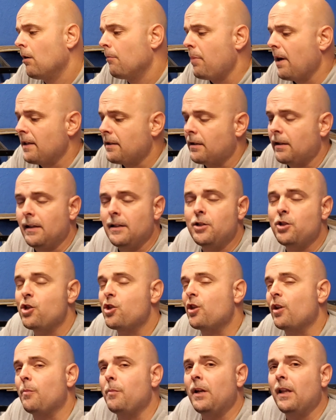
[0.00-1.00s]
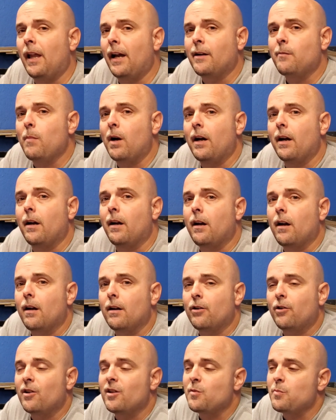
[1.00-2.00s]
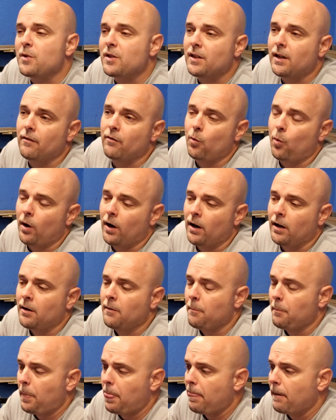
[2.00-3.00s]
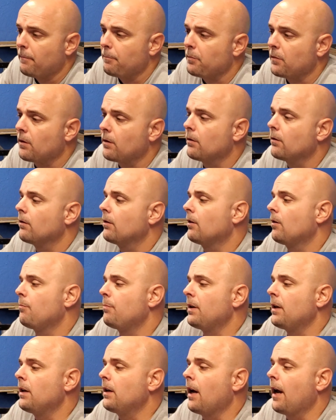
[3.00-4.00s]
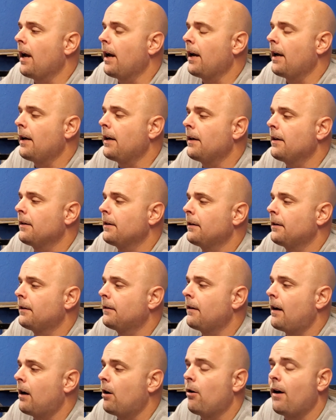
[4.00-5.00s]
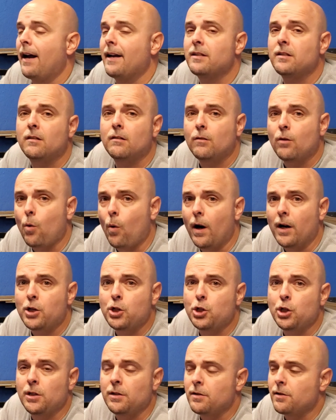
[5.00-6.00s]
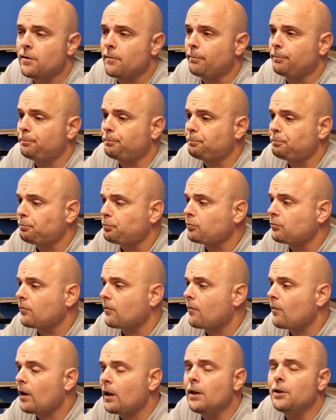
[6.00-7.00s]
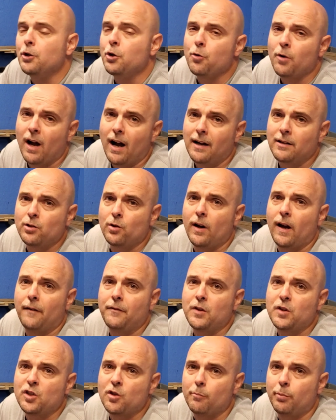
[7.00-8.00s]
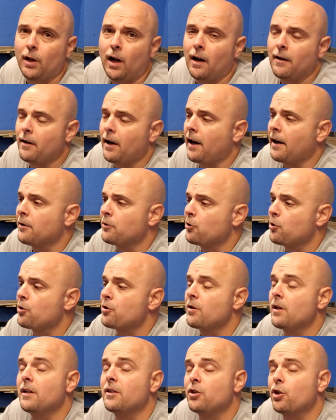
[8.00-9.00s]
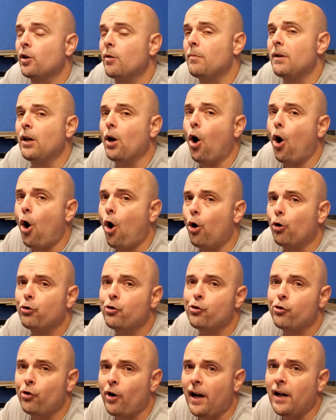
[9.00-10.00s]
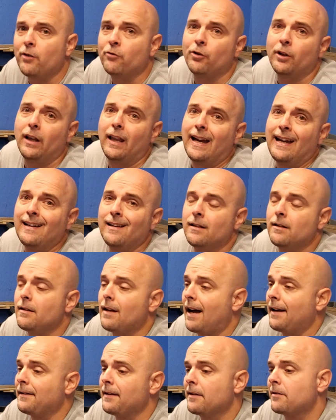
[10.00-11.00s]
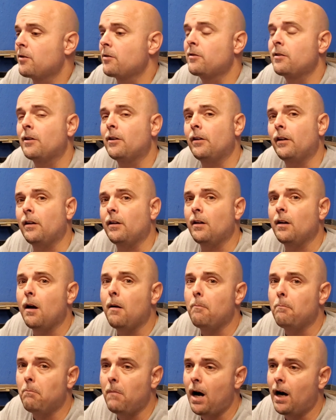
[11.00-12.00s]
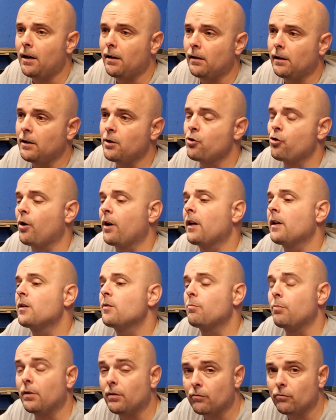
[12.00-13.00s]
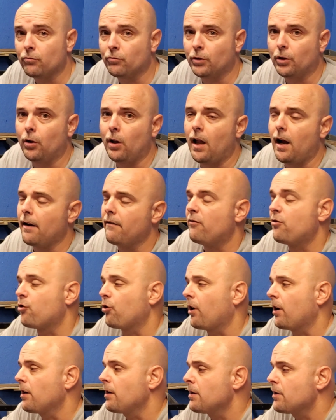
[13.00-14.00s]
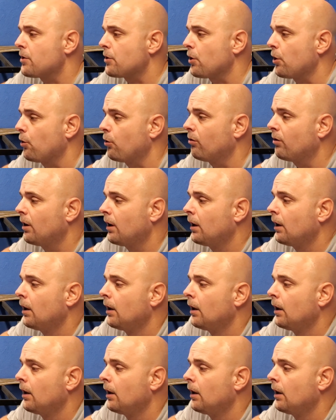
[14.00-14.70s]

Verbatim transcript: basically, it's just going to be like my Christmas giveaway. It'll be a, I'll ask questions, and you guys will have to supply the answers. It's going to be all train-related, not necessarily modeling trains, but real-life trains. So,